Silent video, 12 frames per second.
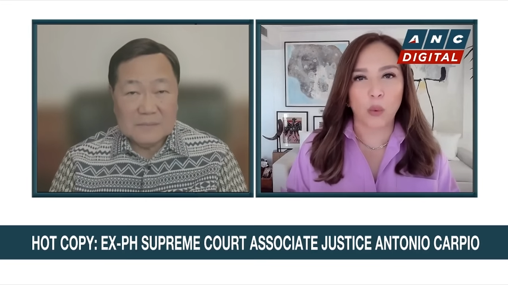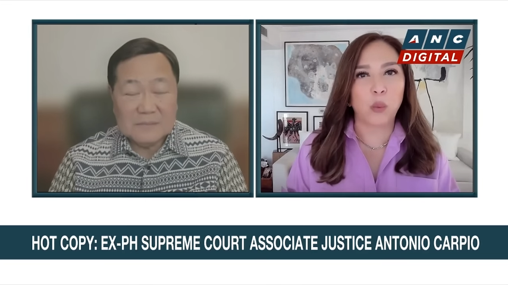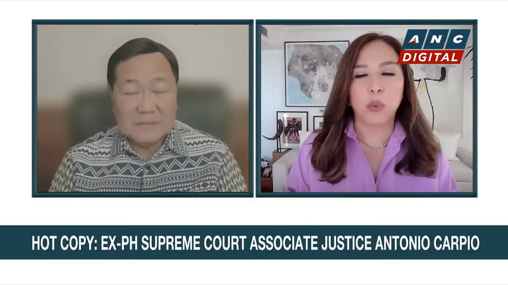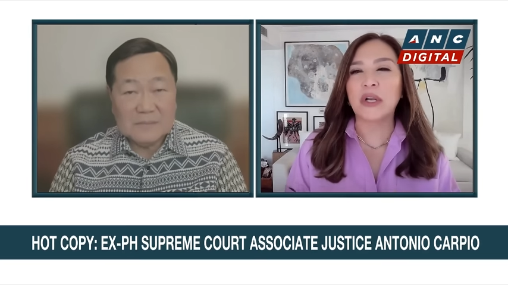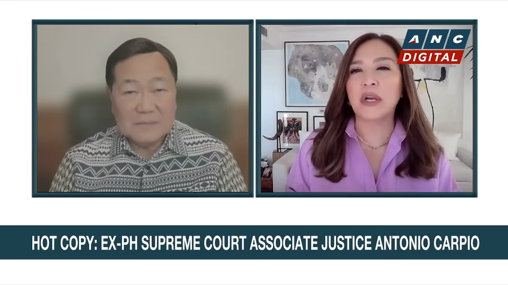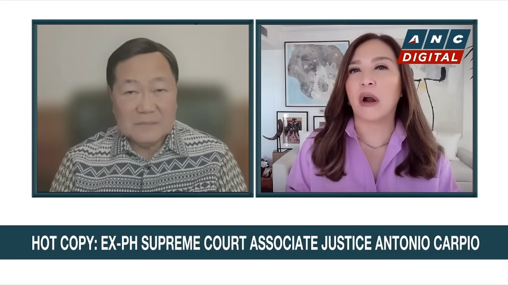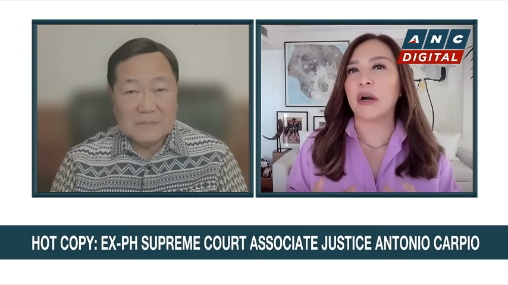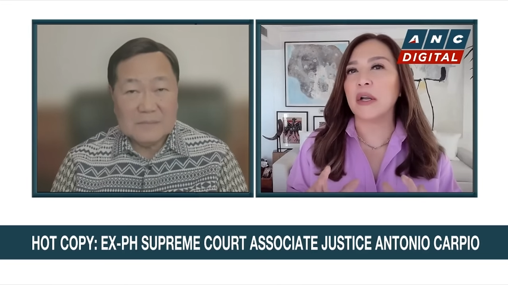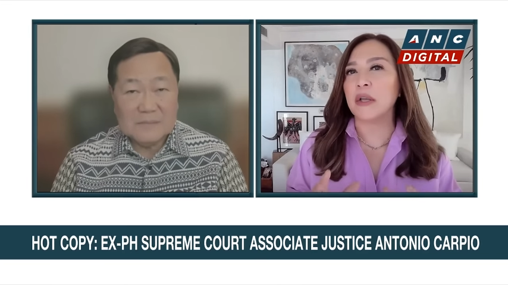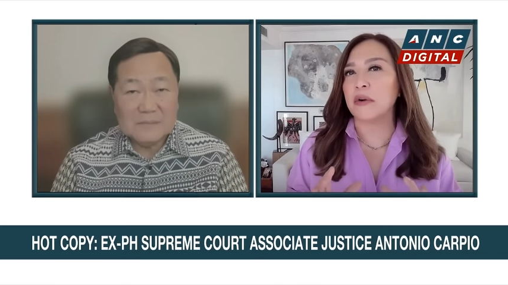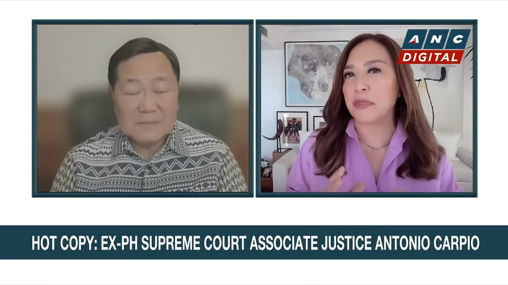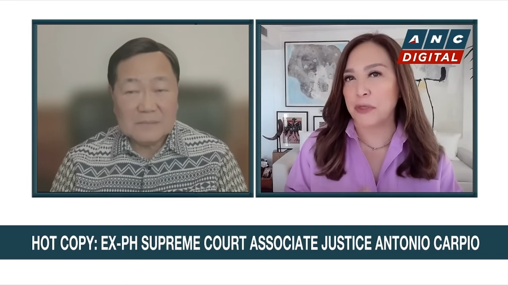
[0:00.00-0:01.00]
Speaker 1: what are
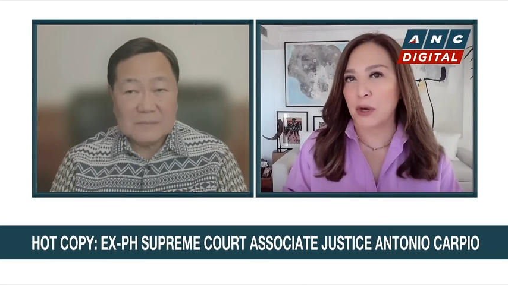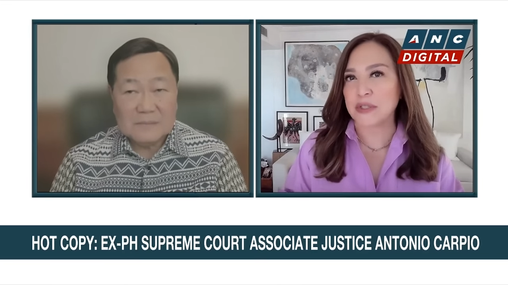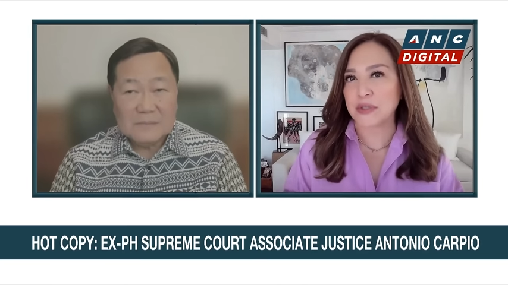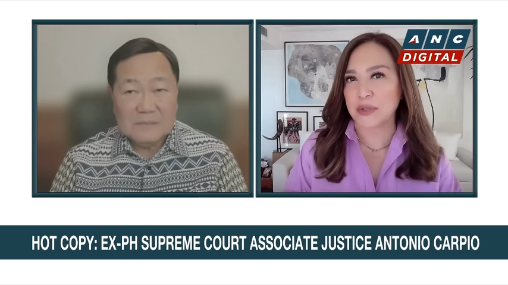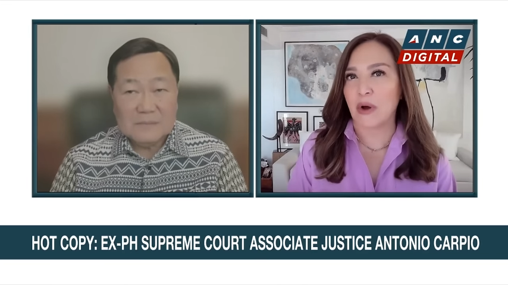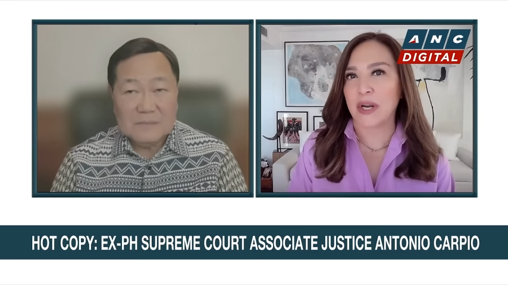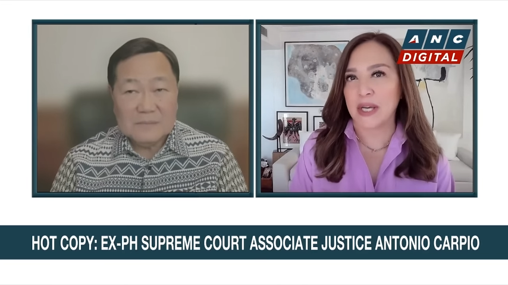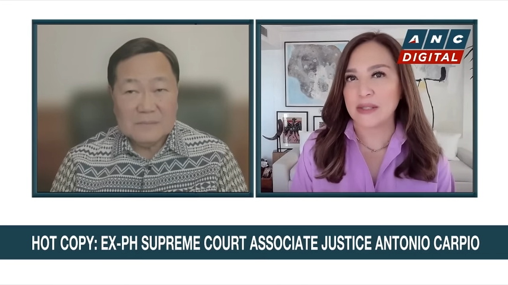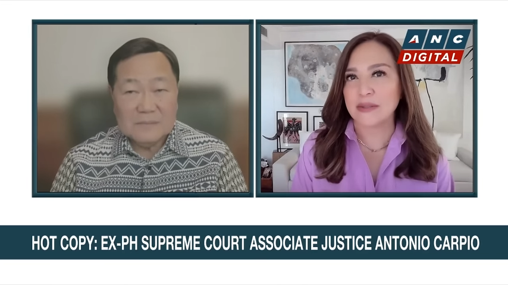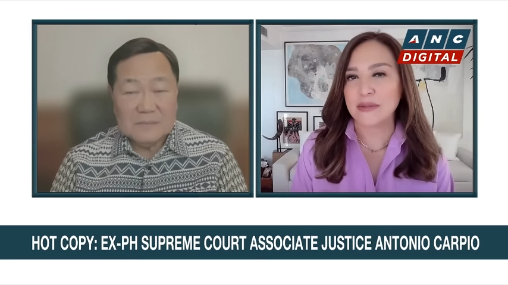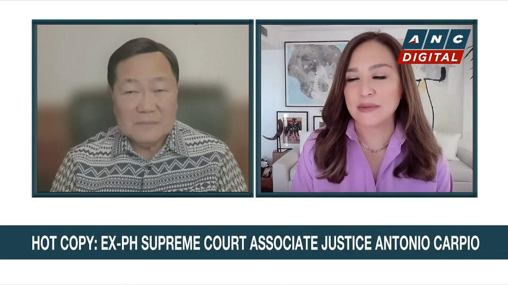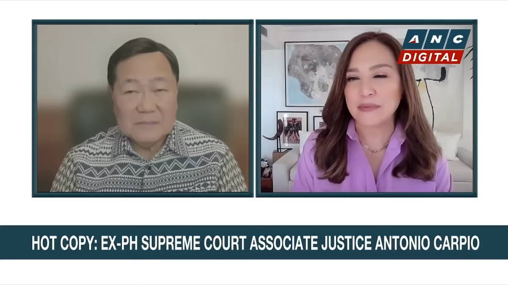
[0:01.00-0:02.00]
your thoughts on it?